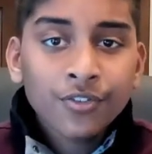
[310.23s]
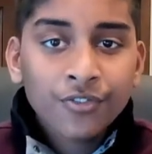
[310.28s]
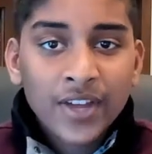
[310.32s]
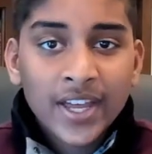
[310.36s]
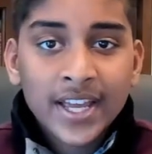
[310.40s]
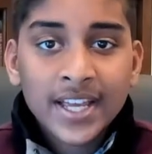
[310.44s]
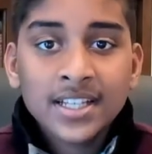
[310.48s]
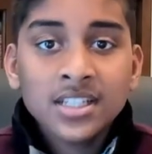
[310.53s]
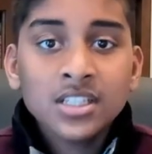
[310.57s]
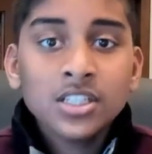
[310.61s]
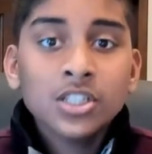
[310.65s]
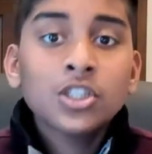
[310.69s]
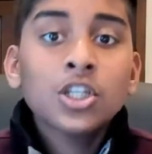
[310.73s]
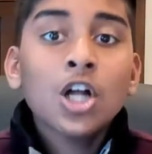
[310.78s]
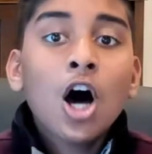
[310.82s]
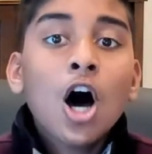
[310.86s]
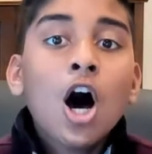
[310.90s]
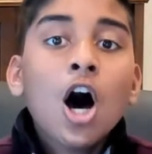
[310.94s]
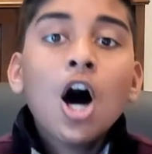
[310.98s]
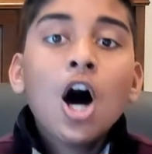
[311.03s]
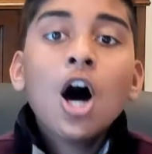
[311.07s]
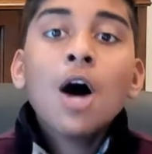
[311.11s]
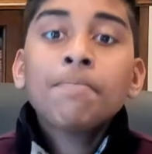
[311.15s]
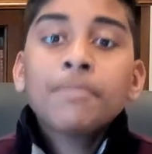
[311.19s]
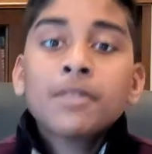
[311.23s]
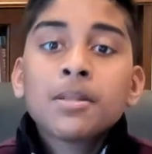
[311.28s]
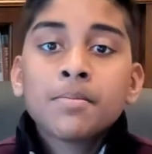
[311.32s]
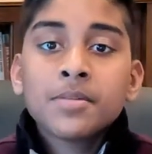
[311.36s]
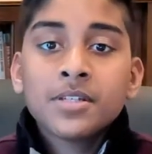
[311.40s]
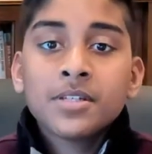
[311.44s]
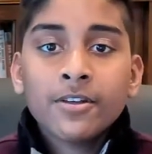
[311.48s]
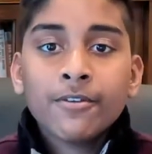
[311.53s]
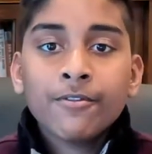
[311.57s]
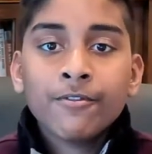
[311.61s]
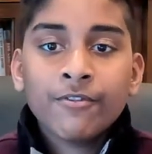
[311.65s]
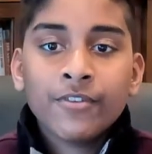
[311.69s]
phase is the
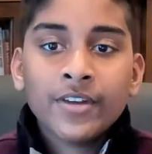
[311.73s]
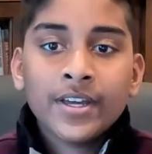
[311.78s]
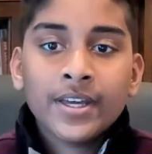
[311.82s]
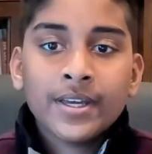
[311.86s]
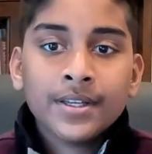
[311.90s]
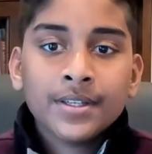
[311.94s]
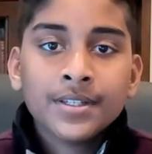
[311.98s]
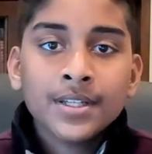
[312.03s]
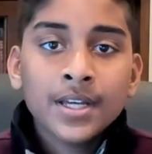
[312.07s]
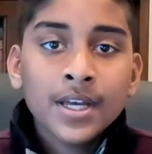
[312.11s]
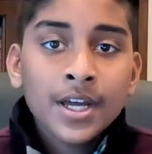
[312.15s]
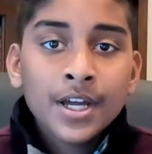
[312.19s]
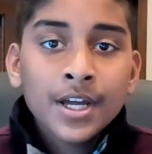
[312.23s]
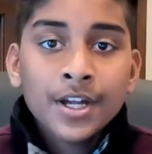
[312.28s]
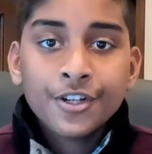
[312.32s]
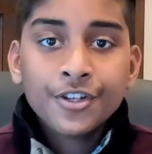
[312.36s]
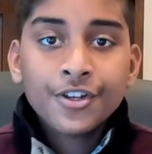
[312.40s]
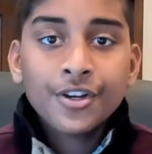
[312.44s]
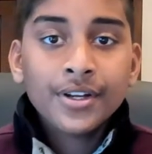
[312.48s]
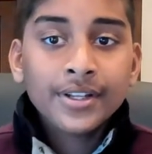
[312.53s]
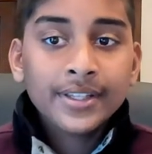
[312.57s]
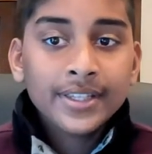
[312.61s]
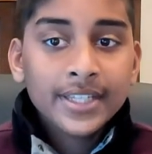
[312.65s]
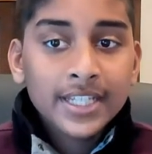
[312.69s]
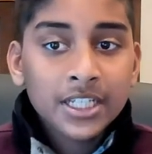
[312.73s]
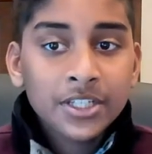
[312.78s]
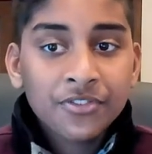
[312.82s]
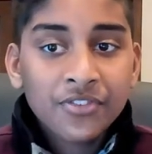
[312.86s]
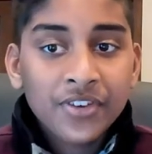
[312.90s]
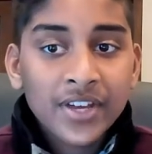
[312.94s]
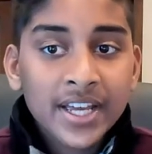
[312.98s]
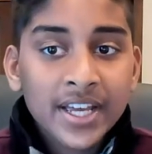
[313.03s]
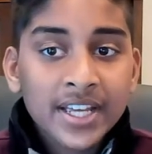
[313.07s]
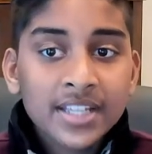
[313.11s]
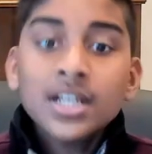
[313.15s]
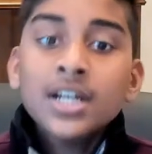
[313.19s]
optimism phase. During this
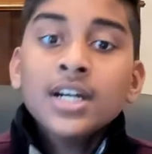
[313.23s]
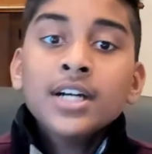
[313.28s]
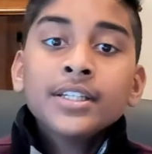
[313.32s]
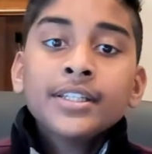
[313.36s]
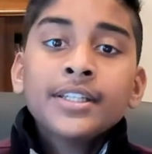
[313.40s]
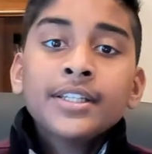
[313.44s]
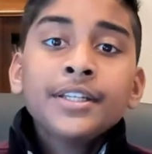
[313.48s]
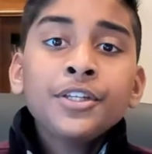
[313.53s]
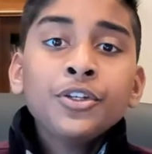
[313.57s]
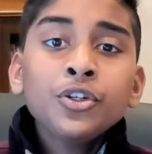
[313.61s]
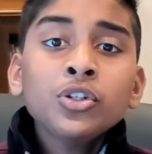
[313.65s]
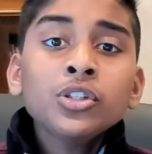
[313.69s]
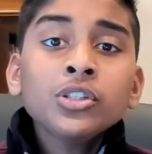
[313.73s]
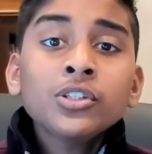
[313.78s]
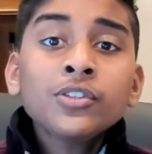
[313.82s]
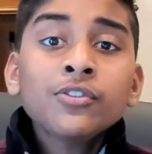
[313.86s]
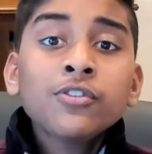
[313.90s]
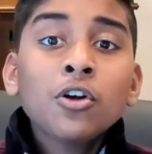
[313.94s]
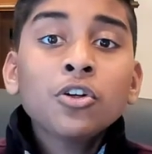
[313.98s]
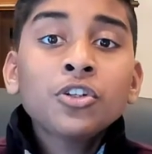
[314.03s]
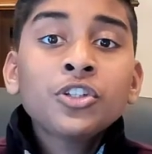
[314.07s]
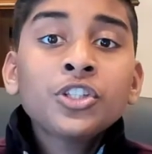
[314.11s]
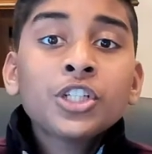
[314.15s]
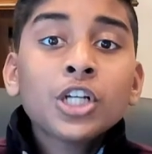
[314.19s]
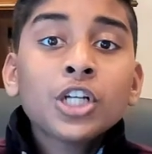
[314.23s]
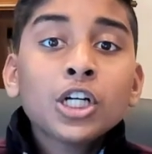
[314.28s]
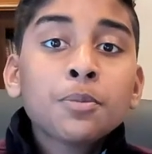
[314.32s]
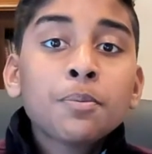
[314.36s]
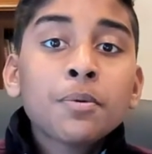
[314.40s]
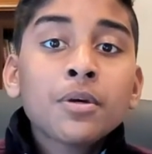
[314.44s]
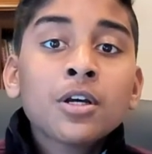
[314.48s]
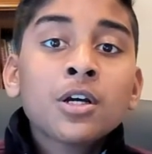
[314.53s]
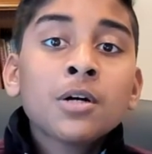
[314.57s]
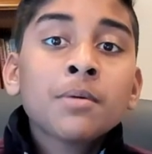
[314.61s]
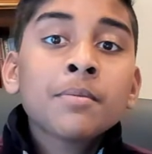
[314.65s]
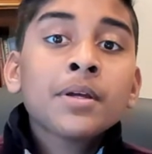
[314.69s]
phase, the news flow starts
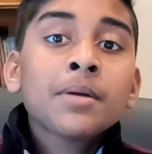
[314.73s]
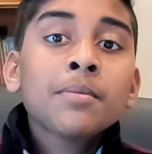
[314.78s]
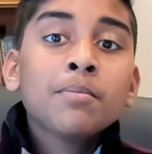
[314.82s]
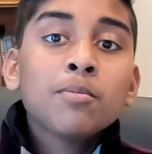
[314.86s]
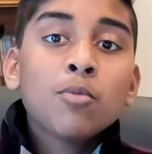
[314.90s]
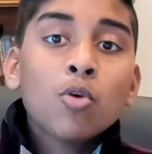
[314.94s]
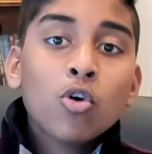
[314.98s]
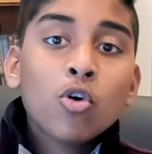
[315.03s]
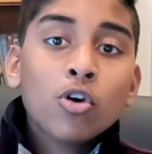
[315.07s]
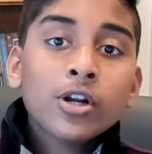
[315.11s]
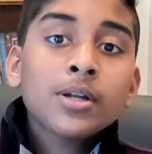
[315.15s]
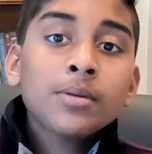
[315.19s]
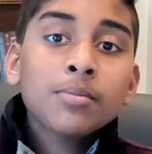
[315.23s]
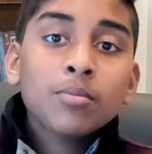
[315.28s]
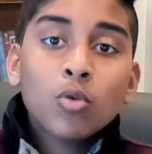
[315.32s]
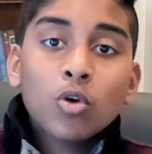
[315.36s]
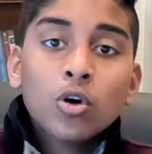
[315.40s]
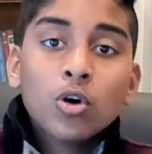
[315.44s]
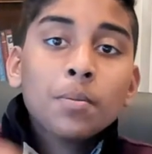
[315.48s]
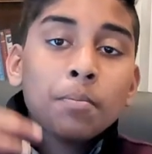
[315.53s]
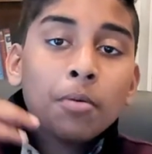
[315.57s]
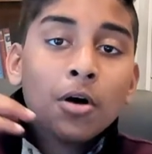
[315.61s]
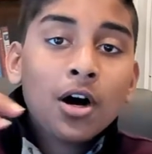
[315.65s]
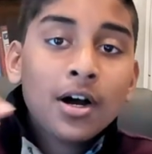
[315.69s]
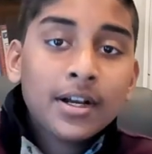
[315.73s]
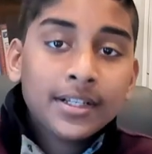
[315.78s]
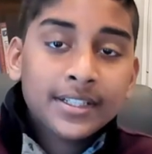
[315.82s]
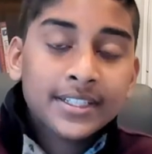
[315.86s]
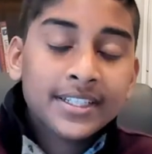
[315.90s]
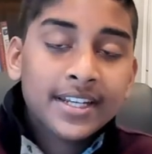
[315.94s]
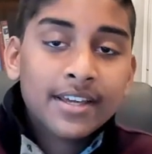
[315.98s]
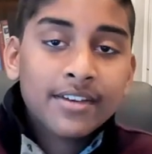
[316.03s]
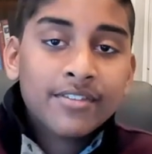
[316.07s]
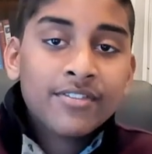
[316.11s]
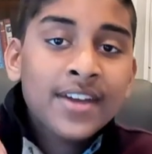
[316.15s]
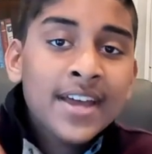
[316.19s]
becoming more and more
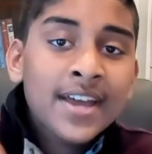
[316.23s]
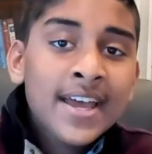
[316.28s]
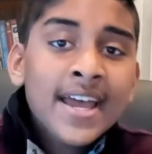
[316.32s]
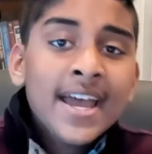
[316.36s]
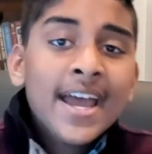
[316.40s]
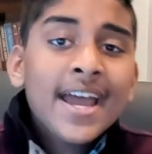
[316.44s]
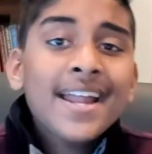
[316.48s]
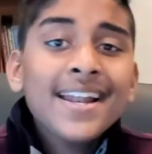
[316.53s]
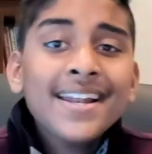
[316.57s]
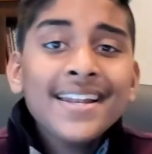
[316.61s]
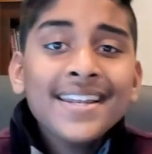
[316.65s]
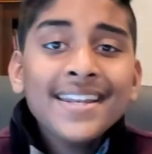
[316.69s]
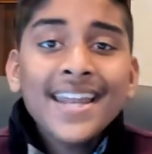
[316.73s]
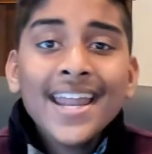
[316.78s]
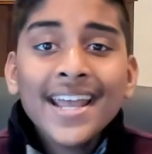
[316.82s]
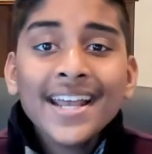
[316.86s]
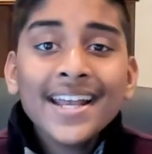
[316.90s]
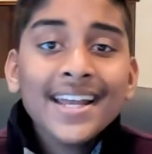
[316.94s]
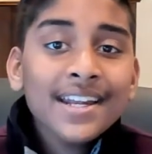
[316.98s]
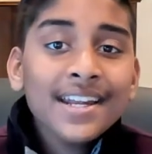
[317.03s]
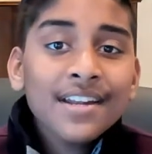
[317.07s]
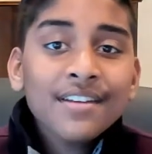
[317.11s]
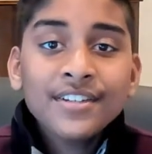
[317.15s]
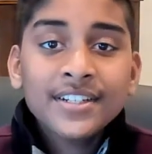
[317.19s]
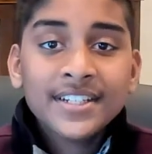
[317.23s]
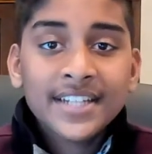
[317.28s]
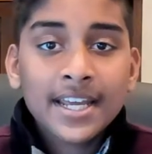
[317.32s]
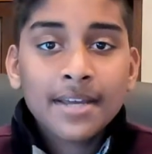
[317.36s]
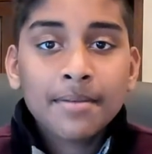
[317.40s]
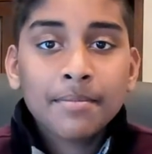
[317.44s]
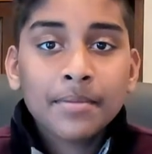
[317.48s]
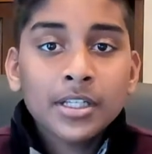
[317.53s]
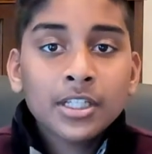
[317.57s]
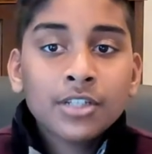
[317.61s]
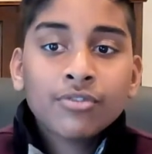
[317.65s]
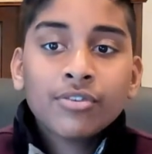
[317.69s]
positive and negative
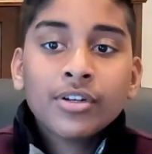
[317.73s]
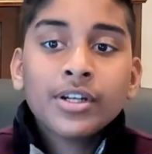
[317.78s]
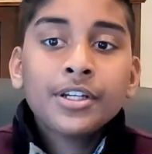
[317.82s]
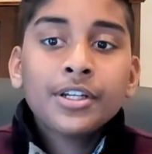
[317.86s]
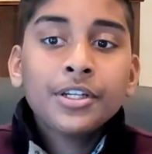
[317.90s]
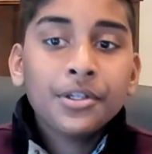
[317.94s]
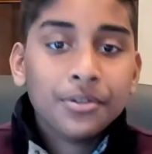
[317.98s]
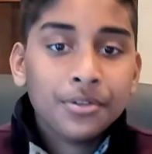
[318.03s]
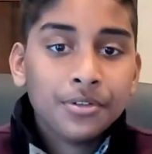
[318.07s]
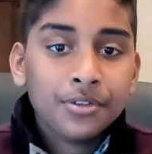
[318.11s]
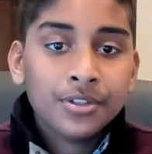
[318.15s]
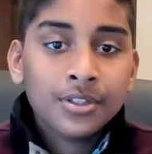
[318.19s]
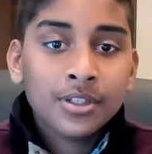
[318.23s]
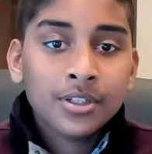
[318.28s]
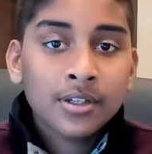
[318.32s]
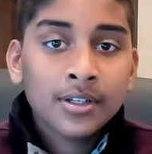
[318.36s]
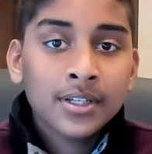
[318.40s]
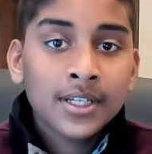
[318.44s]
statements reduce.